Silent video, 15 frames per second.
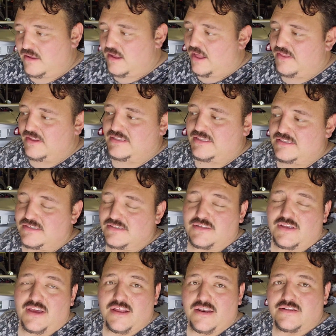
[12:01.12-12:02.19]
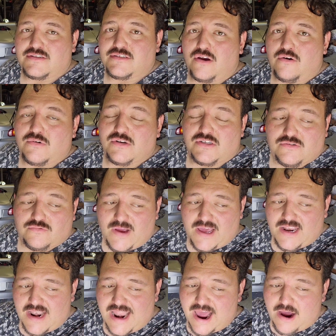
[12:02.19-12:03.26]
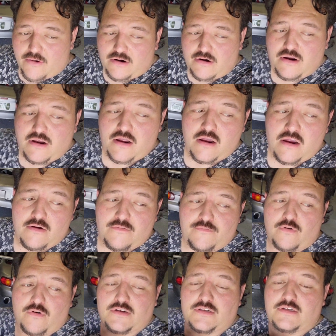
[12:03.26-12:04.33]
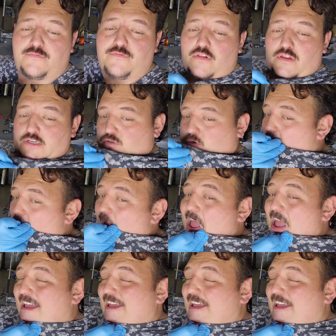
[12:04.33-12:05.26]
I think this is good. So we just wait an hour for it to fully dry.